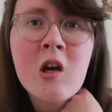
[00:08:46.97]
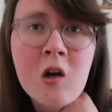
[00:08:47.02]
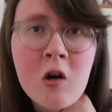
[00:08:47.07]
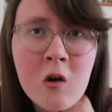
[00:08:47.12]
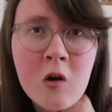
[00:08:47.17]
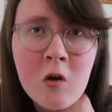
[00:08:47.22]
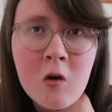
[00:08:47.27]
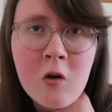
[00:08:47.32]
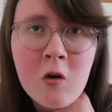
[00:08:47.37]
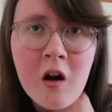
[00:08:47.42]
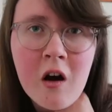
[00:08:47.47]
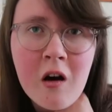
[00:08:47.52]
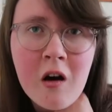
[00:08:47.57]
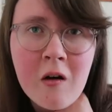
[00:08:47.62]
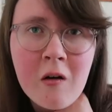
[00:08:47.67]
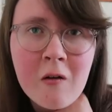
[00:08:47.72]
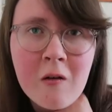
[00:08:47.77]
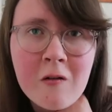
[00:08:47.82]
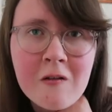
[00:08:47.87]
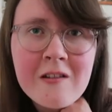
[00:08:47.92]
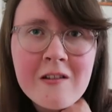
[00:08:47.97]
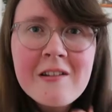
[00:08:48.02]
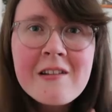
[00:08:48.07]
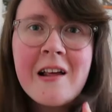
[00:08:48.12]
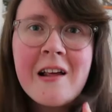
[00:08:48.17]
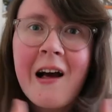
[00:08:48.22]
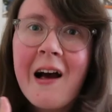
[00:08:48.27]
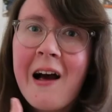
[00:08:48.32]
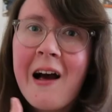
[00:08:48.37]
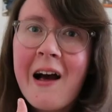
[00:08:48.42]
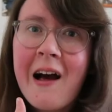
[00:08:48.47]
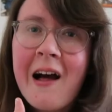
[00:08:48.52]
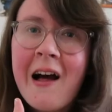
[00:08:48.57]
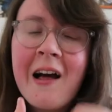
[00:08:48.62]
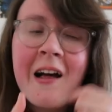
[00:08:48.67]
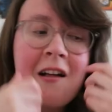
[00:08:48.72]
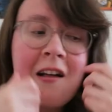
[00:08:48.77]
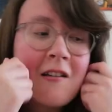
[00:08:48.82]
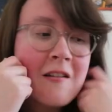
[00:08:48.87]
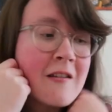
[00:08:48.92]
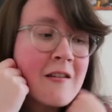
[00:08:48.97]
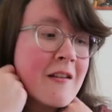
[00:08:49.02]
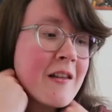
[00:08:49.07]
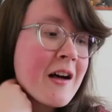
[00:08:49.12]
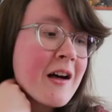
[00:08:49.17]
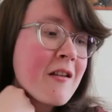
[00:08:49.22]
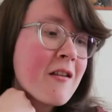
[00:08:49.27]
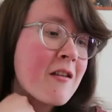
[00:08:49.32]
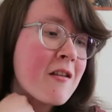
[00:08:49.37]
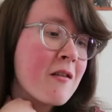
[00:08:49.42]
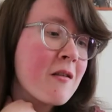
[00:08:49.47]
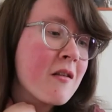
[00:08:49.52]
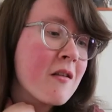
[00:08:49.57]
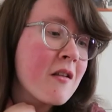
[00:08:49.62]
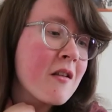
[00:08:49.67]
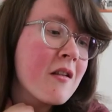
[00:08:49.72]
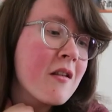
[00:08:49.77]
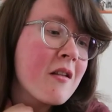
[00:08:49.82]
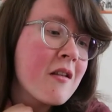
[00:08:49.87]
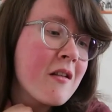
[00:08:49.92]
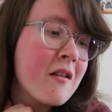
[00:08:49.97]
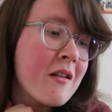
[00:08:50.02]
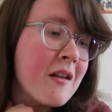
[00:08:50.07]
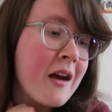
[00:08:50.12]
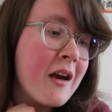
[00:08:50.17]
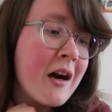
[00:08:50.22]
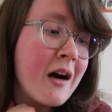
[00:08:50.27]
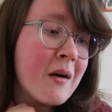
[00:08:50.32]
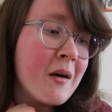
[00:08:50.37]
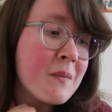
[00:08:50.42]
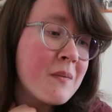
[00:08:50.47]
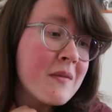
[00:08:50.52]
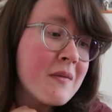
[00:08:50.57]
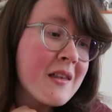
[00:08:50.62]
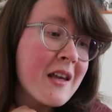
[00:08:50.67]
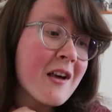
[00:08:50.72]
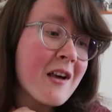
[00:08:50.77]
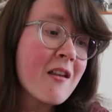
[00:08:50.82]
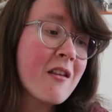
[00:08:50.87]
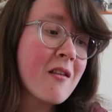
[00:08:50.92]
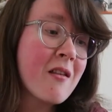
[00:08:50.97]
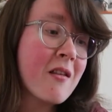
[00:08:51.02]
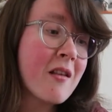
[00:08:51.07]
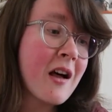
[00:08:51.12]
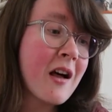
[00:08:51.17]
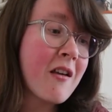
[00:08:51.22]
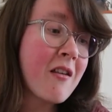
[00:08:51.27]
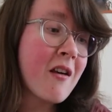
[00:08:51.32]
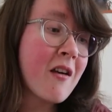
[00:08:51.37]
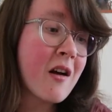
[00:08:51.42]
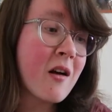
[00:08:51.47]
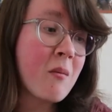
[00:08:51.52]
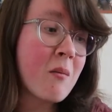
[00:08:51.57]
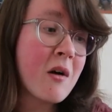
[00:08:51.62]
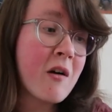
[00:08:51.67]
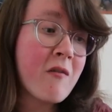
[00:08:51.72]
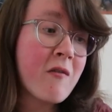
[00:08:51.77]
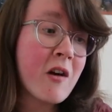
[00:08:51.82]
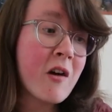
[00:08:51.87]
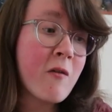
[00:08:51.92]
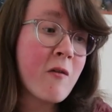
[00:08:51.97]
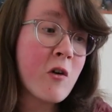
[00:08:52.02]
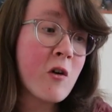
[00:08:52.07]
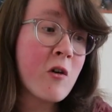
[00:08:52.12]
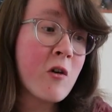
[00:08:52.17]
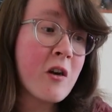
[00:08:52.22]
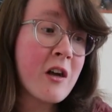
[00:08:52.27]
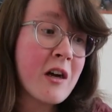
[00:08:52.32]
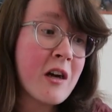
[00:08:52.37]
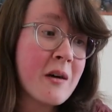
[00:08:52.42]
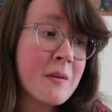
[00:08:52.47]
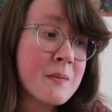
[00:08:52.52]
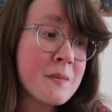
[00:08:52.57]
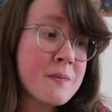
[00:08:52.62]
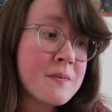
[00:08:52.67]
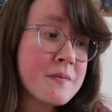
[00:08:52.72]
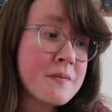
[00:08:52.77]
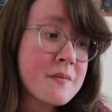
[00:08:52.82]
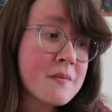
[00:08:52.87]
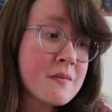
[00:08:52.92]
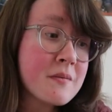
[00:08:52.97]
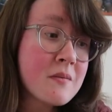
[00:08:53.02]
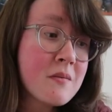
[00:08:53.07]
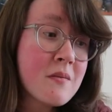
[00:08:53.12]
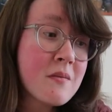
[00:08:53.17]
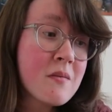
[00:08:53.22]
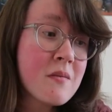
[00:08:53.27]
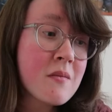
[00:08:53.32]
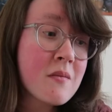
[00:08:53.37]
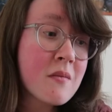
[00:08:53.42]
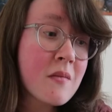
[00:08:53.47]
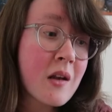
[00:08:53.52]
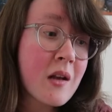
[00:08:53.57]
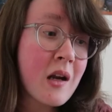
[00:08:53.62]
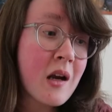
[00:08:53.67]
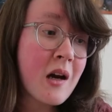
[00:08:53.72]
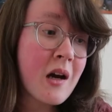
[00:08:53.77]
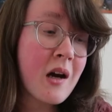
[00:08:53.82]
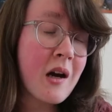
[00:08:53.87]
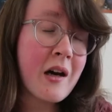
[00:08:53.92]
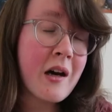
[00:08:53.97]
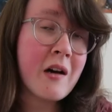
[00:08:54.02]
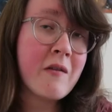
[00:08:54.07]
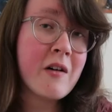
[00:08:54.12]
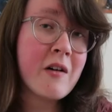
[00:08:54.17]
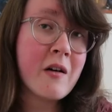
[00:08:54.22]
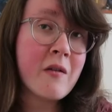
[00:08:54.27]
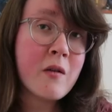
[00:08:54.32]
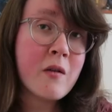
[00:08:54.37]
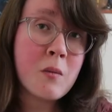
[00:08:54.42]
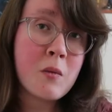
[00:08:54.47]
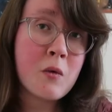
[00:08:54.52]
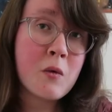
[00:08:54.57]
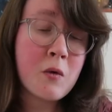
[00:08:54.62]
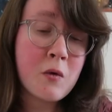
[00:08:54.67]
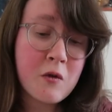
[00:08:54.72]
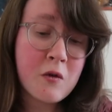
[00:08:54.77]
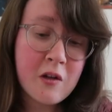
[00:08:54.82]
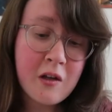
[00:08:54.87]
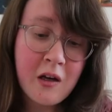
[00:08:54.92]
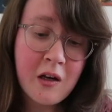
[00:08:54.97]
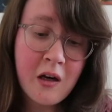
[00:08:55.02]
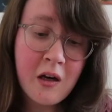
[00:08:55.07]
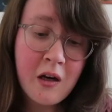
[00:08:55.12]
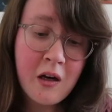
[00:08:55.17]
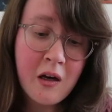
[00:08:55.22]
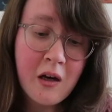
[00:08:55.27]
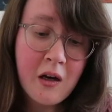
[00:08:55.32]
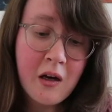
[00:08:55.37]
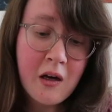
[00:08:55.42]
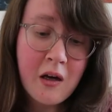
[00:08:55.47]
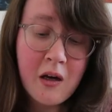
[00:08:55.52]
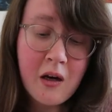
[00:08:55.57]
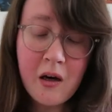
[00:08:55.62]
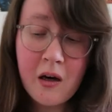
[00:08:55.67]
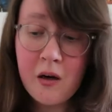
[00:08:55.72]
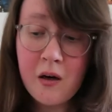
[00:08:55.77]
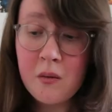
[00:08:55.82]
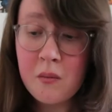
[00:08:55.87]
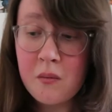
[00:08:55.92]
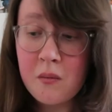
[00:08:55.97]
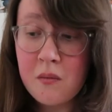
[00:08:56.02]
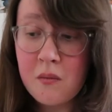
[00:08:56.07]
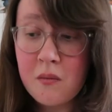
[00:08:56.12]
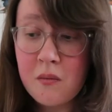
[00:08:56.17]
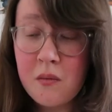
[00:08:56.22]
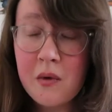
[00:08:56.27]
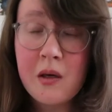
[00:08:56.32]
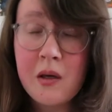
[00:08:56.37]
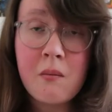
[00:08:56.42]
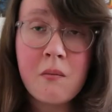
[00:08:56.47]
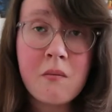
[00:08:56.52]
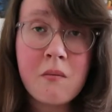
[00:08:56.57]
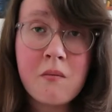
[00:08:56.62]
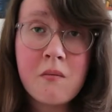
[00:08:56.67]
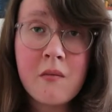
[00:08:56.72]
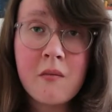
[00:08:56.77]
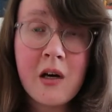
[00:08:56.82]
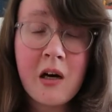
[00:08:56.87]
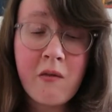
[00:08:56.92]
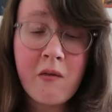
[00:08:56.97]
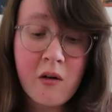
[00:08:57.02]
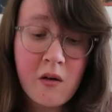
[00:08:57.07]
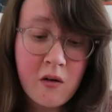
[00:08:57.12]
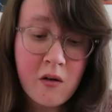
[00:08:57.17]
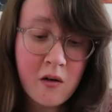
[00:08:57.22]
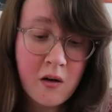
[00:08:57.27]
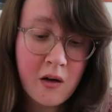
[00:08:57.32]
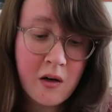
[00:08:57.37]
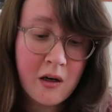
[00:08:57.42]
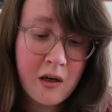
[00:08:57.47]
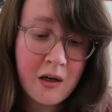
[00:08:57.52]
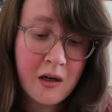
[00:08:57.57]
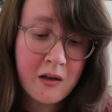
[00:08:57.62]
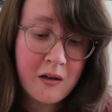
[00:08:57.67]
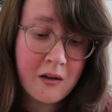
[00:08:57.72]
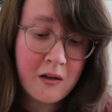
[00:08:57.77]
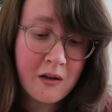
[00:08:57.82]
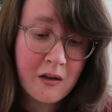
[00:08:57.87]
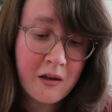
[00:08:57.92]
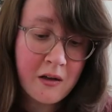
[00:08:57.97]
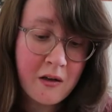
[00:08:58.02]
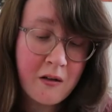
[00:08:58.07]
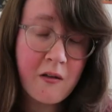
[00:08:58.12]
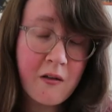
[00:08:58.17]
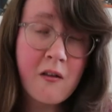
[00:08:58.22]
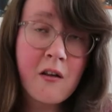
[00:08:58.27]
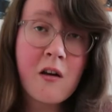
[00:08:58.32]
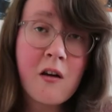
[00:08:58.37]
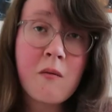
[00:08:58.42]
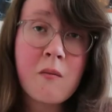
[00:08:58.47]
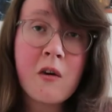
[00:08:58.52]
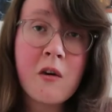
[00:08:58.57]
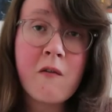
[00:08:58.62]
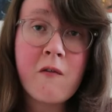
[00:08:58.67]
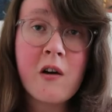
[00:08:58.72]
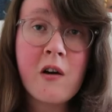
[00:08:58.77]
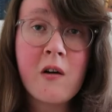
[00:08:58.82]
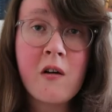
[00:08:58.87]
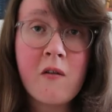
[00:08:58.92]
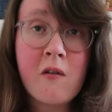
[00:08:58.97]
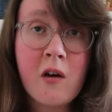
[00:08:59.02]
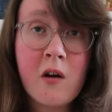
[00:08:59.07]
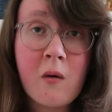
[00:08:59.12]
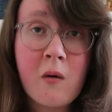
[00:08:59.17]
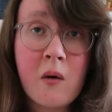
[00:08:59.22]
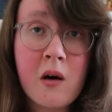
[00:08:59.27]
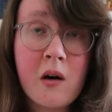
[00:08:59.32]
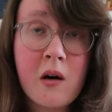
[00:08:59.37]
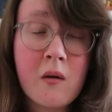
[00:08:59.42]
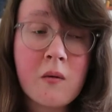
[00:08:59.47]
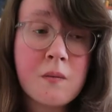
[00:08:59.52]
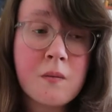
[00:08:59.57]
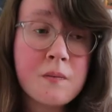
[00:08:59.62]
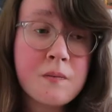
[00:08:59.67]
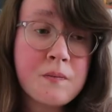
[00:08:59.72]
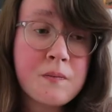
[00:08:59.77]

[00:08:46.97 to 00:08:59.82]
Who knows? So that's, yeah, that's, that's like my favourite hoodie I have ever bought, um, in, ever. And it served me very, very well.